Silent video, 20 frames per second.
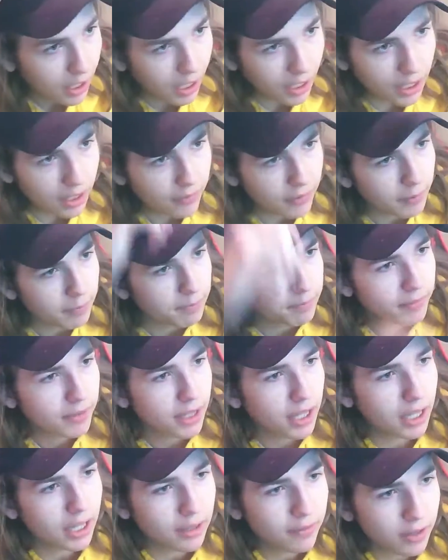I love it.
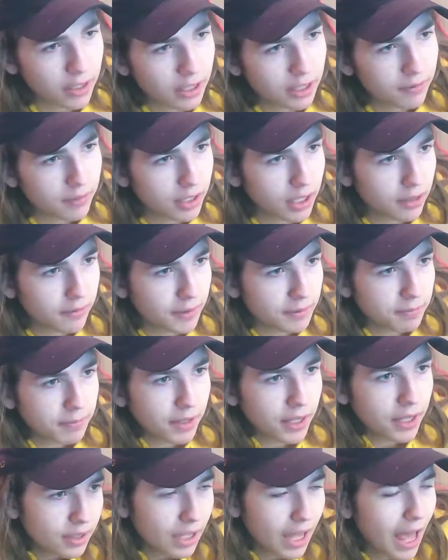I love it, I love it, I love it.
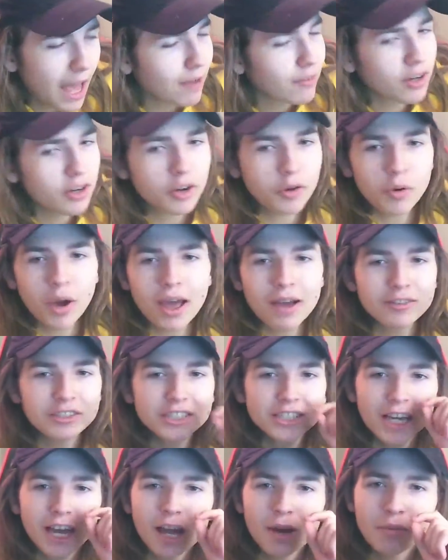Every
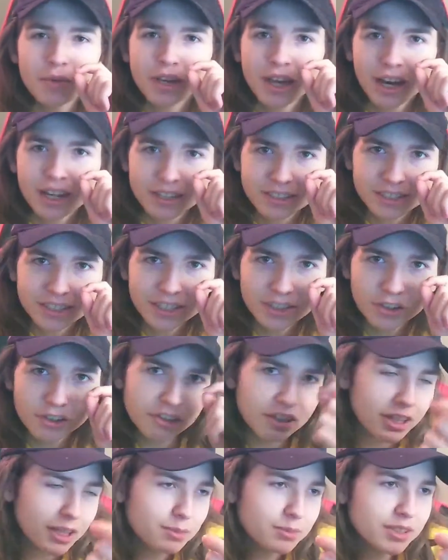time we got to see a little
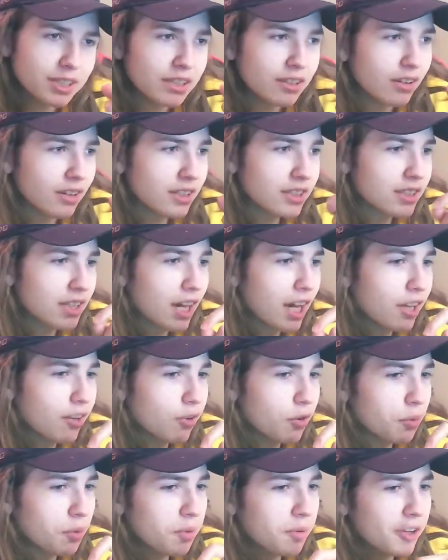glimpse at Darkseid,
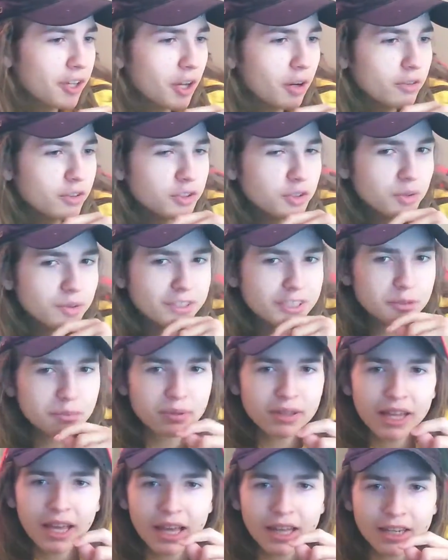or we would go to his
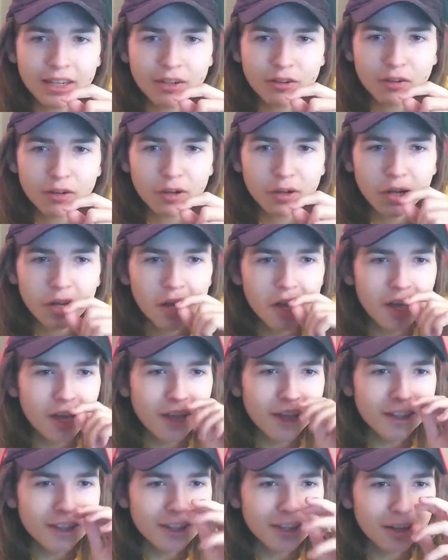planet, or,
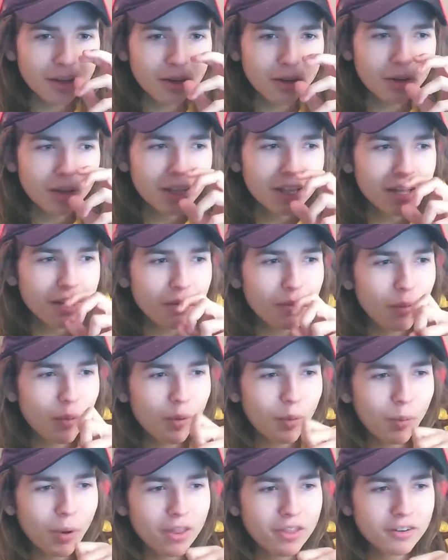you know,
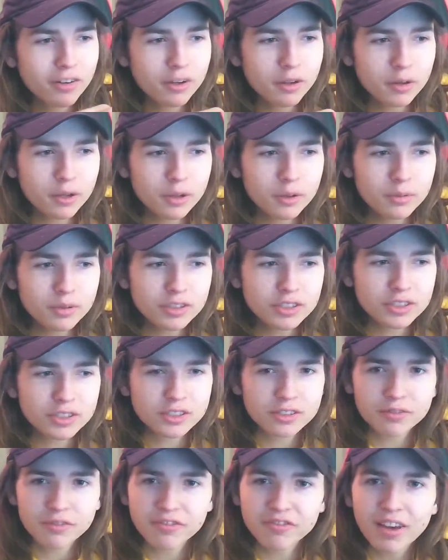whether he
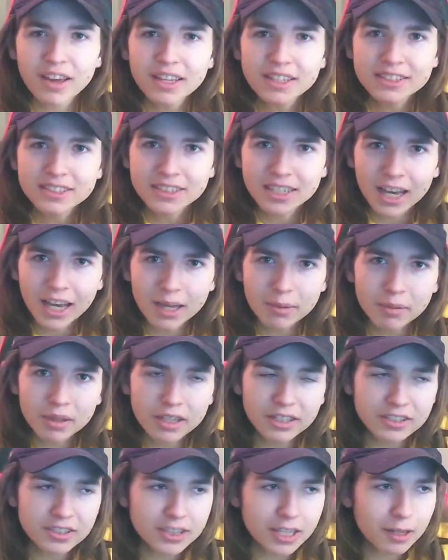was FaceTiming
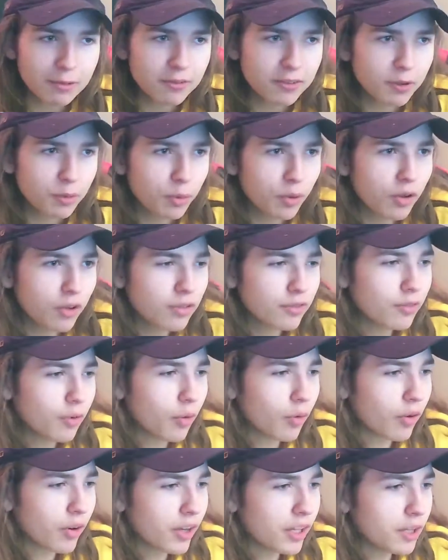Steppenwolf
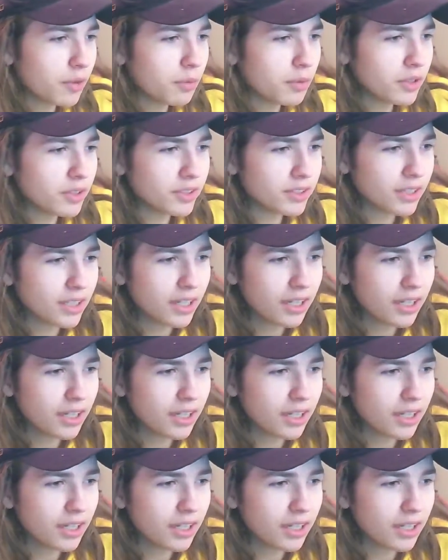or he was